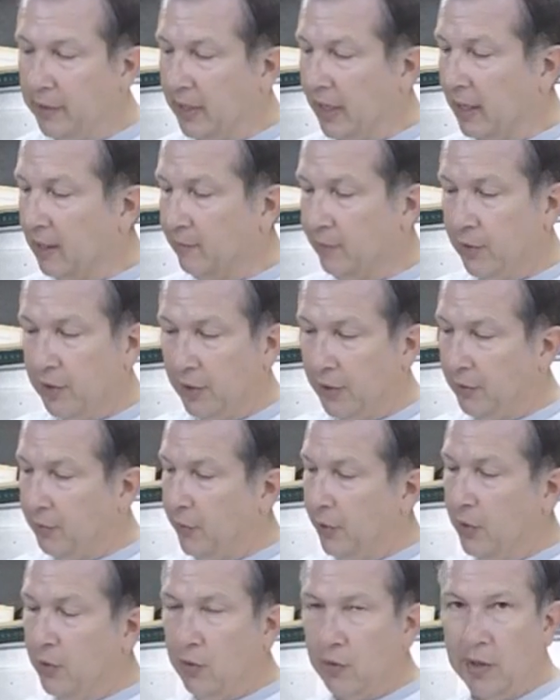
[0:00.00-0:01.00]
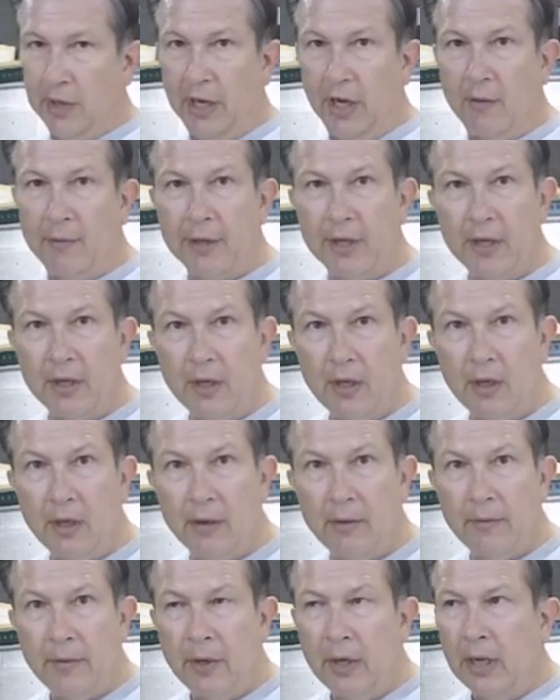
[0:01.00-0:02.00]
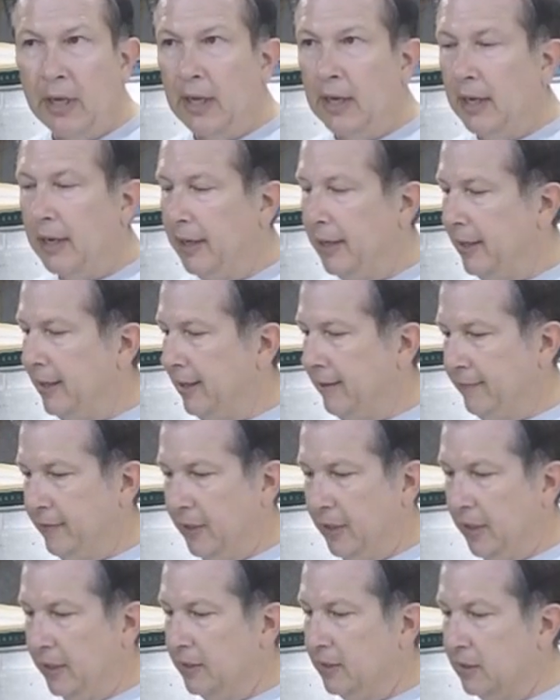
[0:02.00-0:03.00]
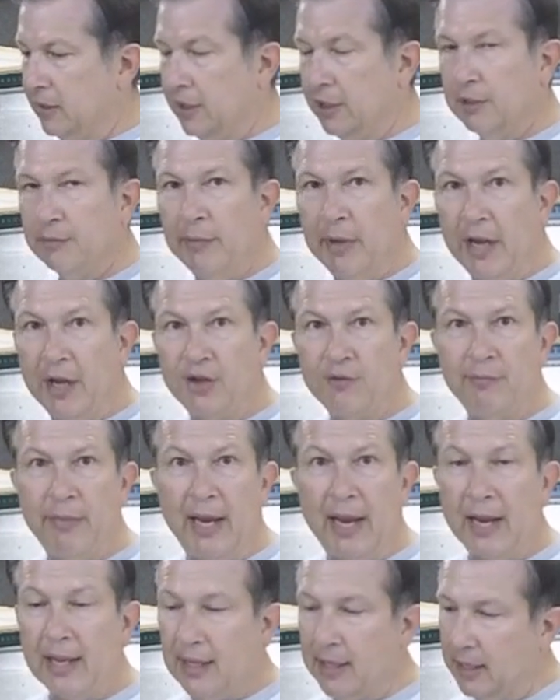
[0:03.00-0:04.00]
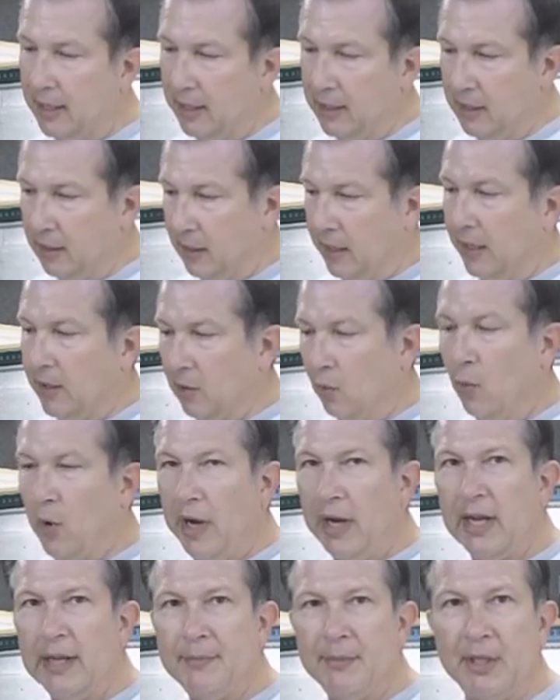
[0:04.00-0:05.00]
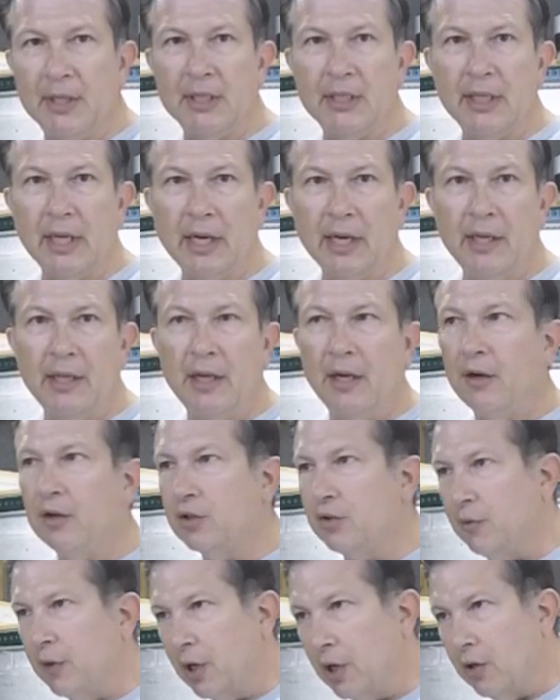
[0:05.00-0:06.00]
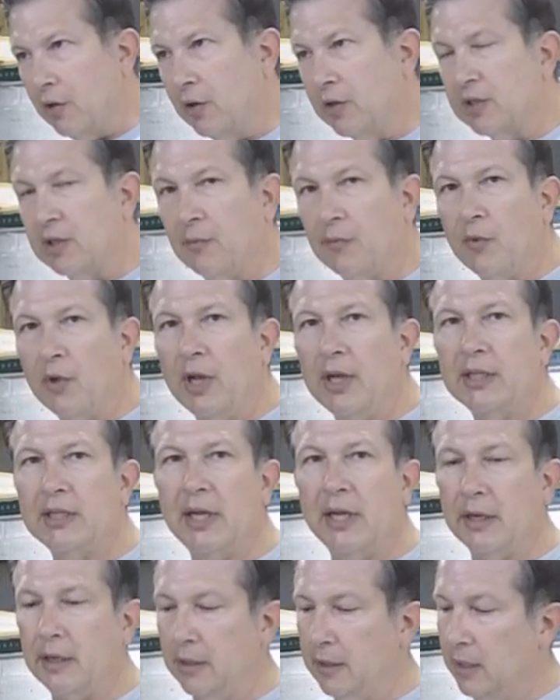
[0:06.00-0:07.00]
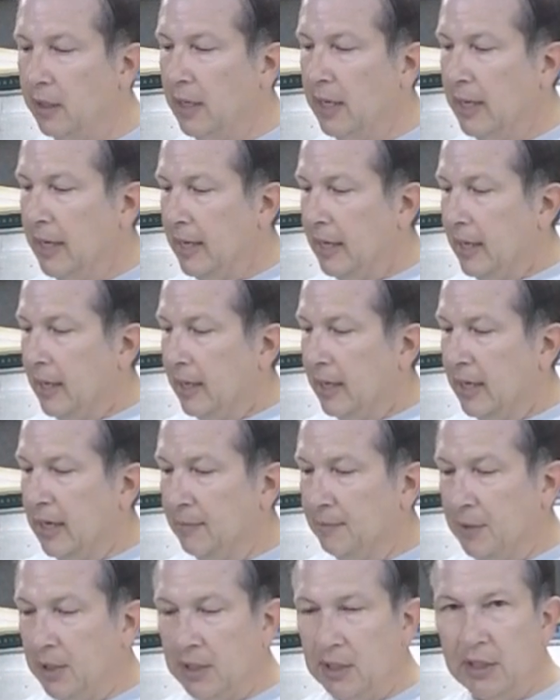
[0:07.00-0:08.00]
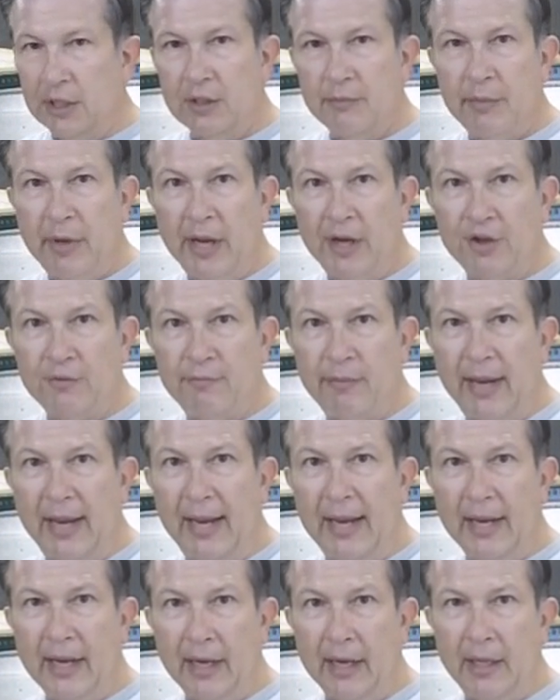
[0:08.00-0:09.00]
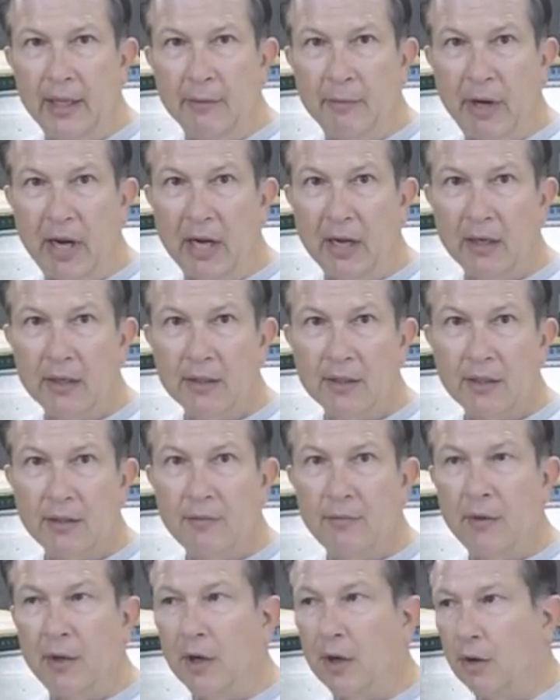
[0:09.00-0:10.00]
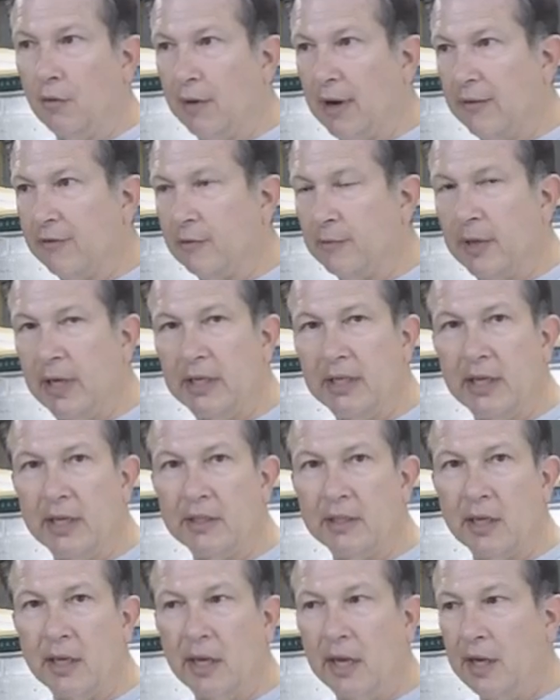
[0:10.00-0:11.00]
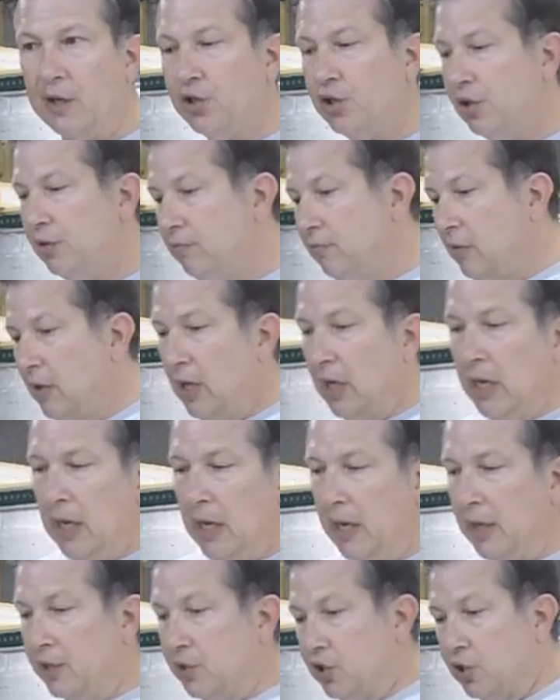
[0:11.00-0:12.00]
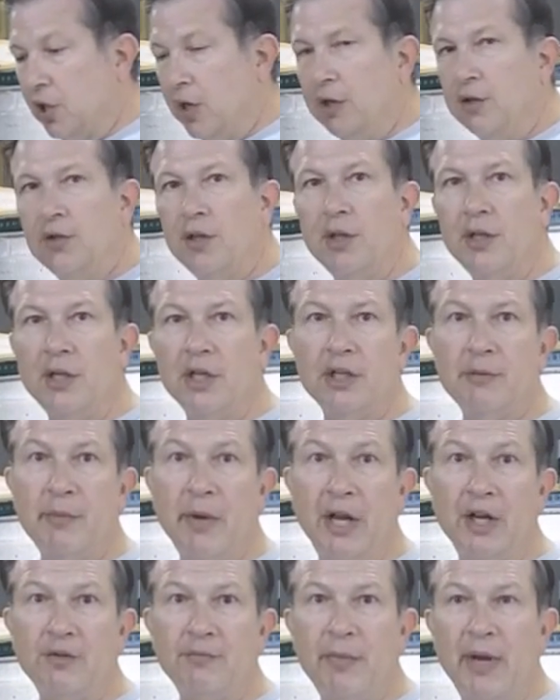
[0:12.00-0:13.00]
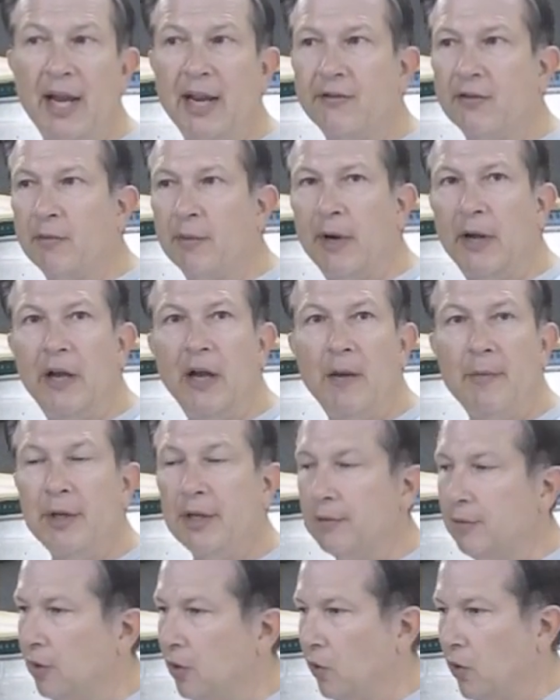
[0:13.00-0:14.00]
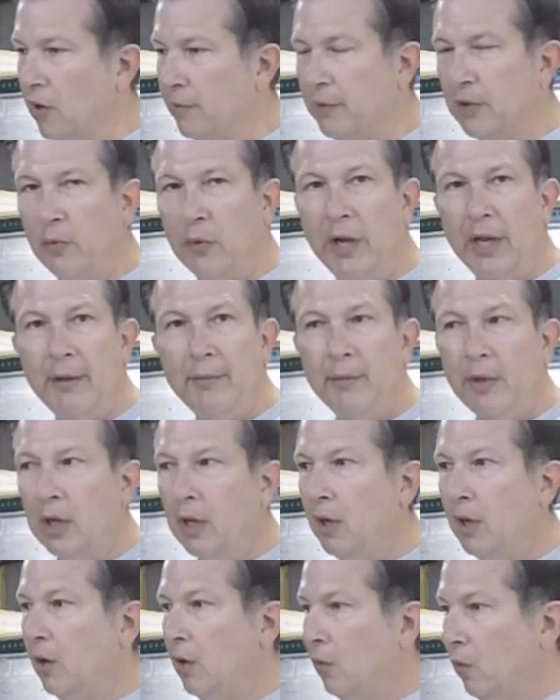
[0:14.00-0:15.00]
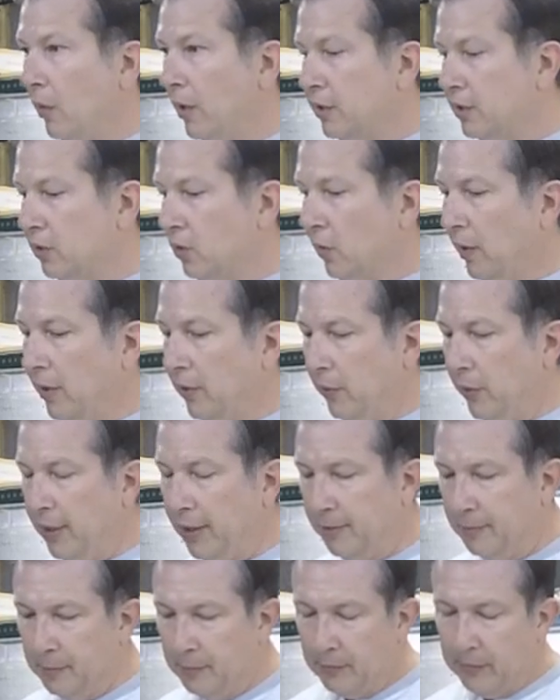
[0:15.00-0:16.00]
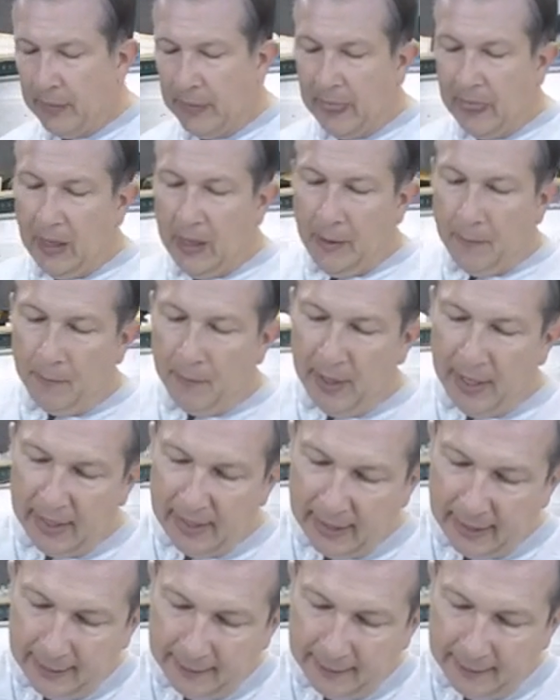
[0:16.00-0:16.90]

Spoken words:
and I can put a 3/4 helmet in here. I have a nice dispatch bag that I can kind of wad up and stick in there, so when I go someplace I can keep the dispatch bag in the box, arrive at my destination, exchange the dispatch bag for my helmet, go on my way. Works quite well. But,